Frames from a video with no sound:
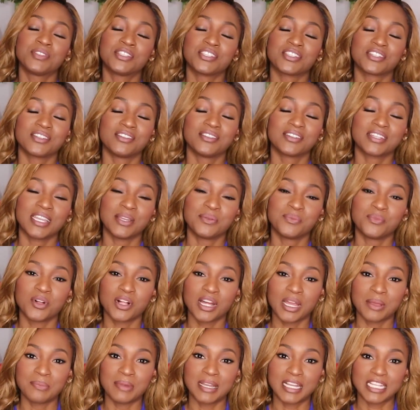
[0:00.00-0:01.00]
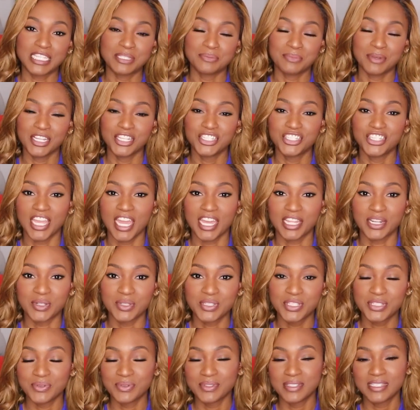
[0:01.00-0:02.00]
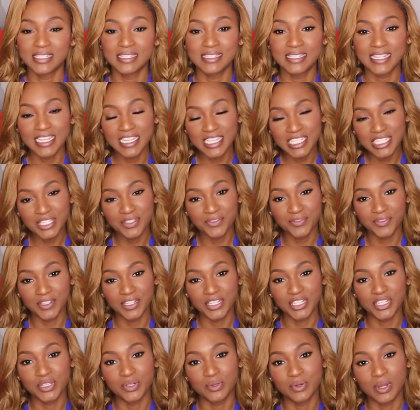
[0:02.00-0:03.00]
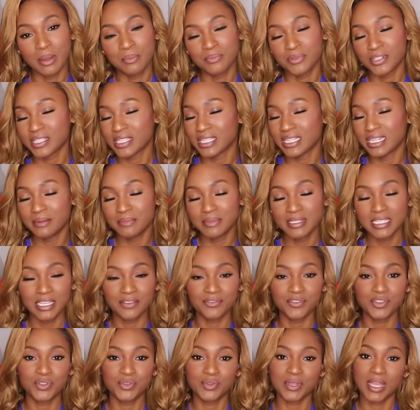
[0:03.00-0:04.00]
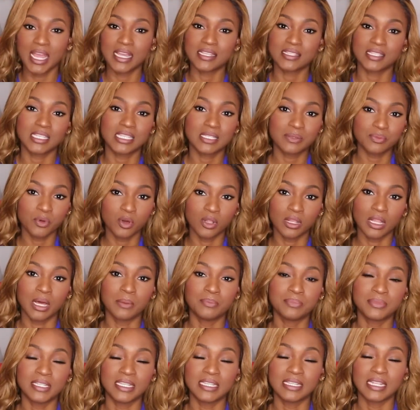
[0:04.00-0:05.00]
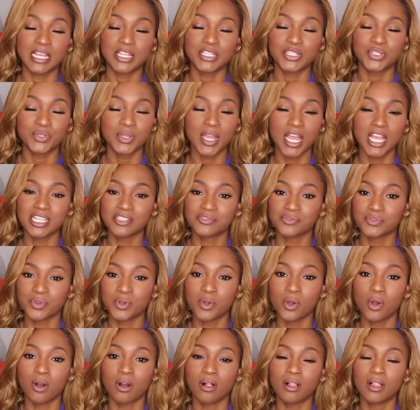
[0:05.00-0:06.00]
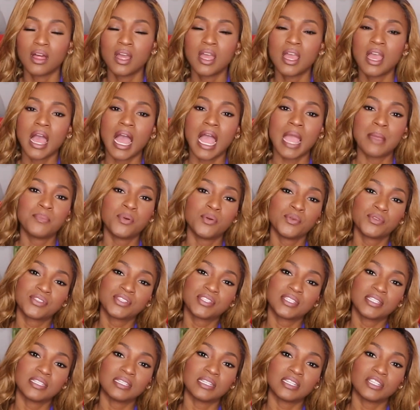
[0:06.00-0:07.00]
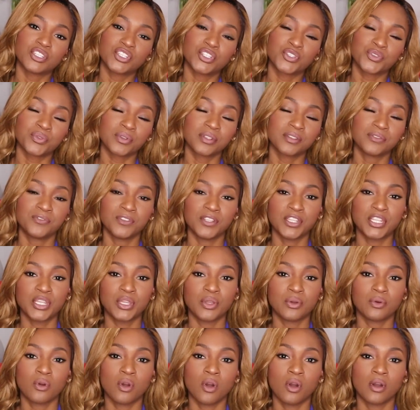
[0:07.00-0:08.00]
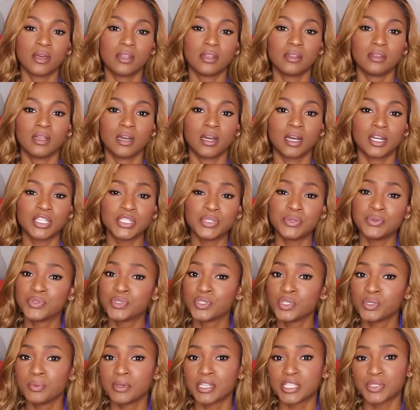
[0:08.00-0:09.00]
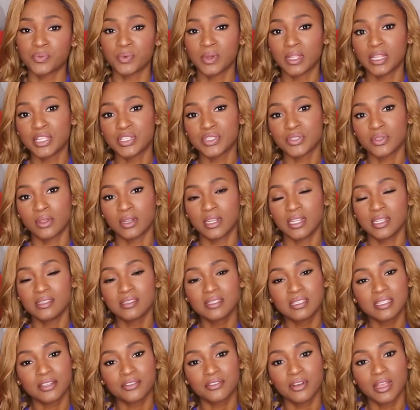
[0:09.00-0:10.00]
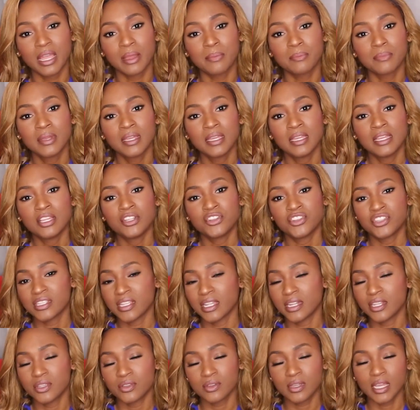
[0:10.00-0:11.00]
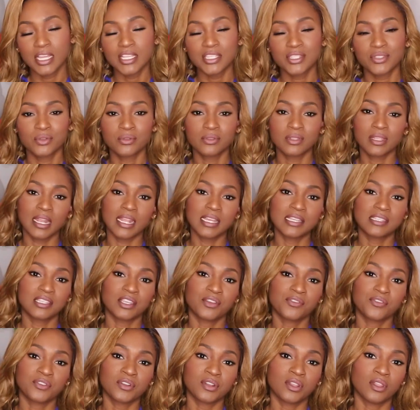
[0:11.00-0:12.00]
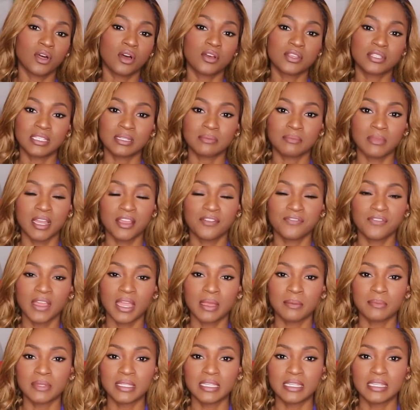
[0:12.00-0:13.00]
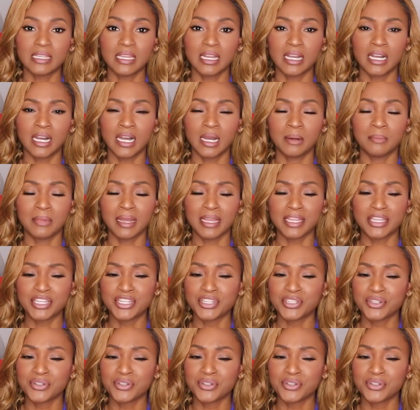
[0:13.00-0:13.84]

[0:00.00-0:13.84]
your girl Kim. Welcome back to my channel. So in today's video, I'm just going to be giving you guys a small update. As you guys recall, I posted a short video on YouTube as well as on Instagram, just letting you guys know that I suffered a loss in my family. I